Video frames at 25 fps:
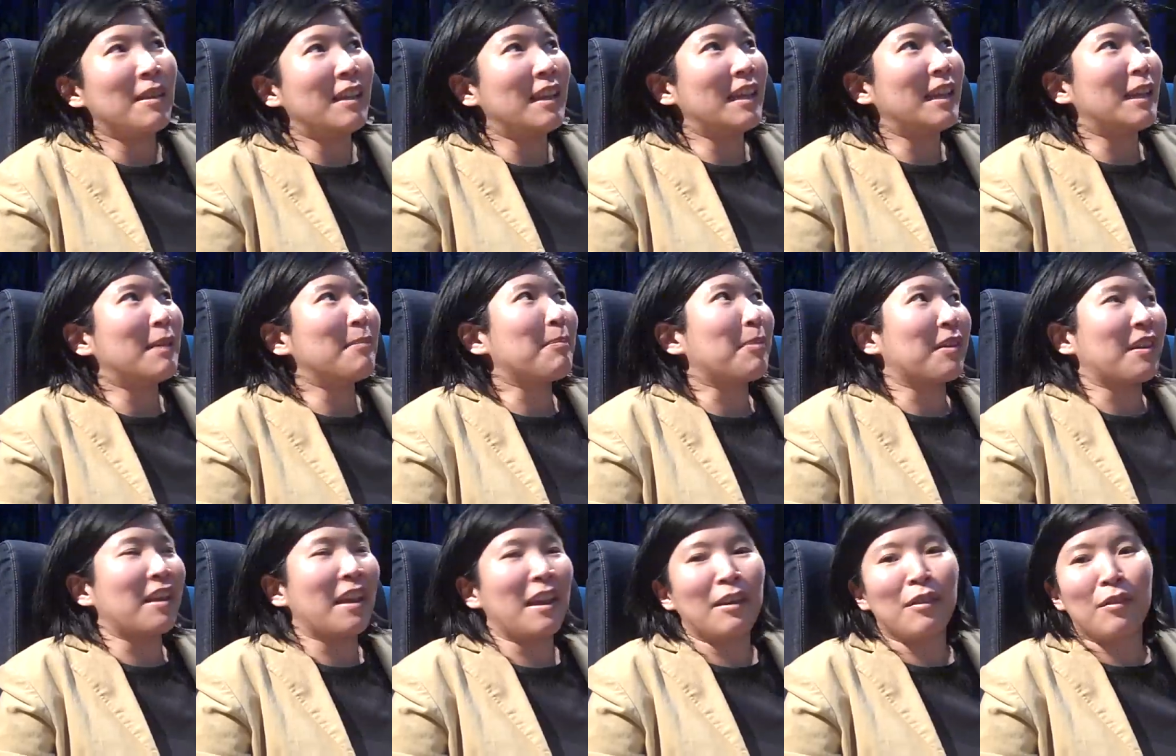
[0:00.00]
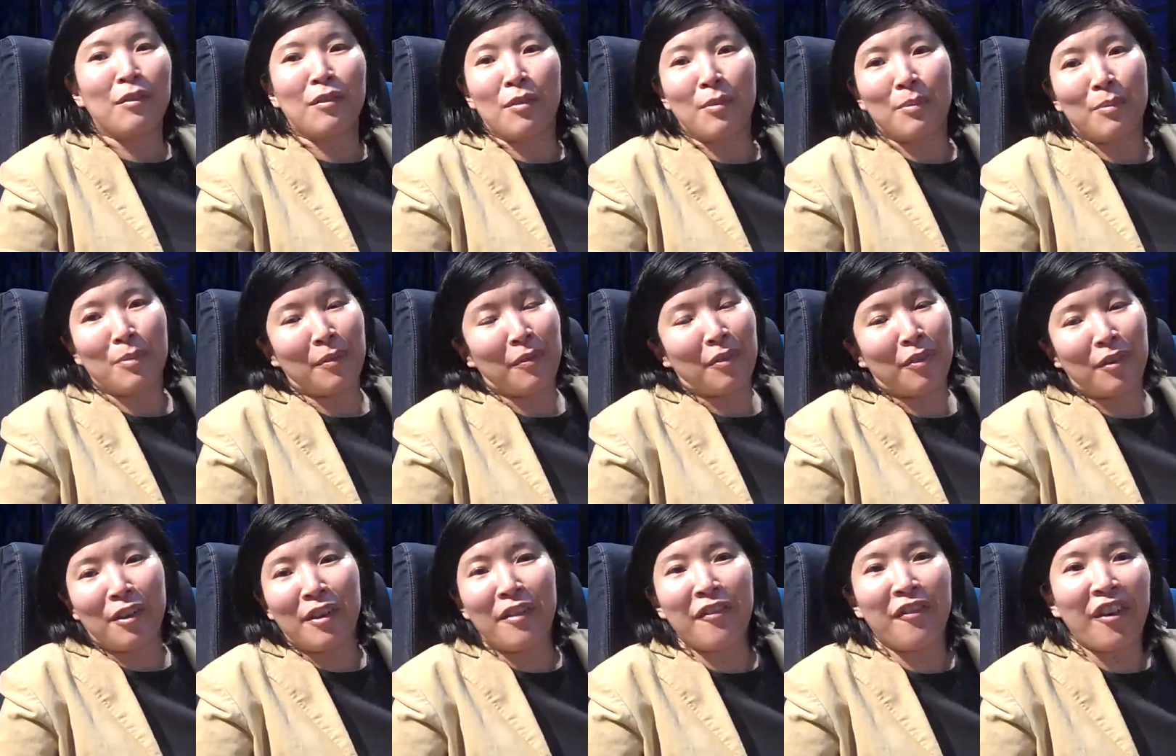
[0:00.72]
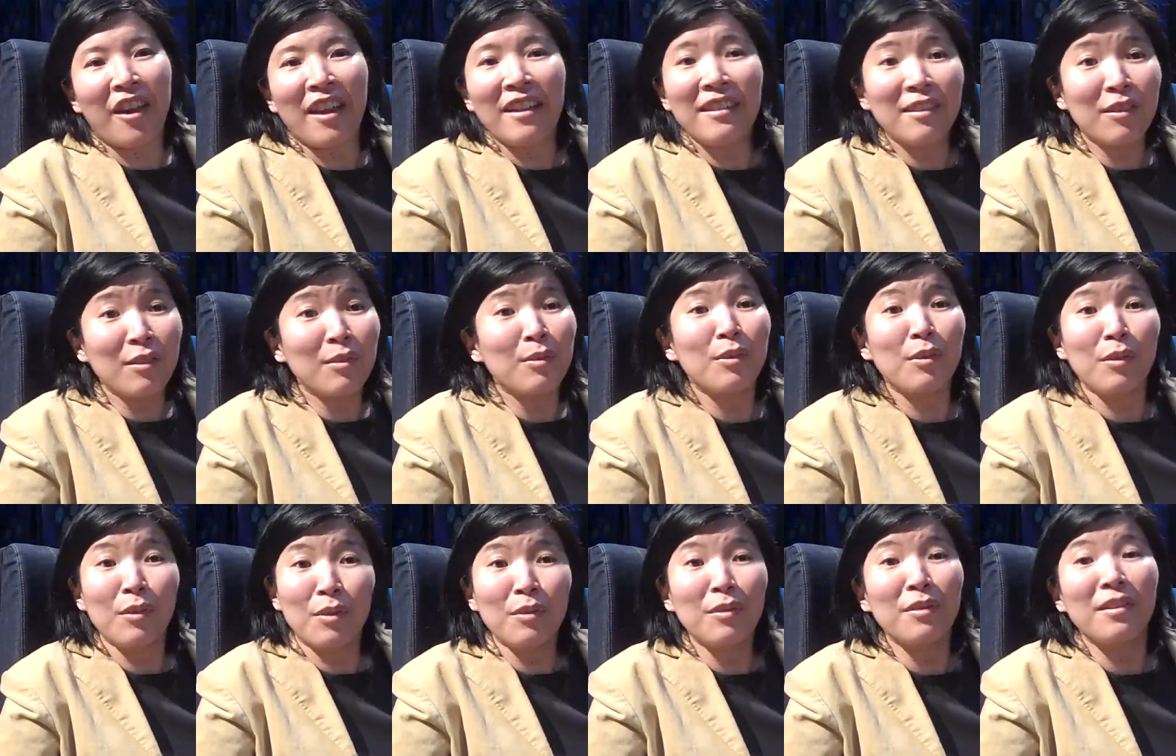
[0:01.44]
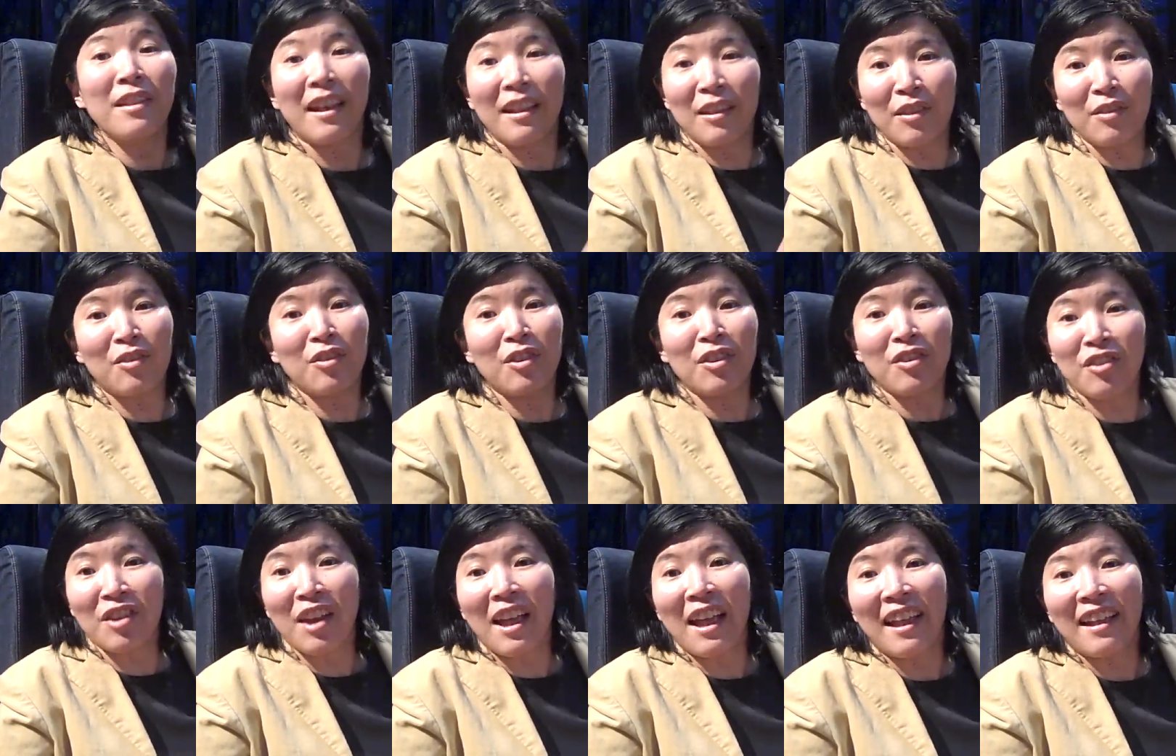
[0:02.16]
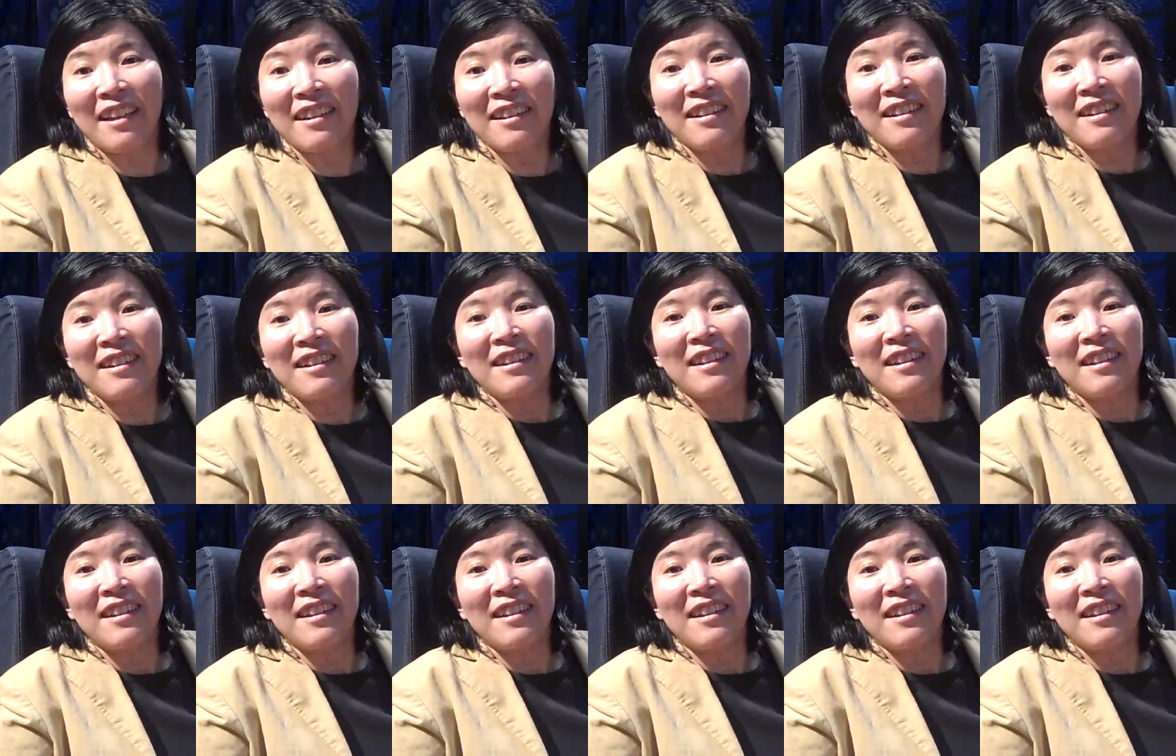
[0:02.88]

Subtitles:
eating potato chips with 3 friends, you do that, you chit chat,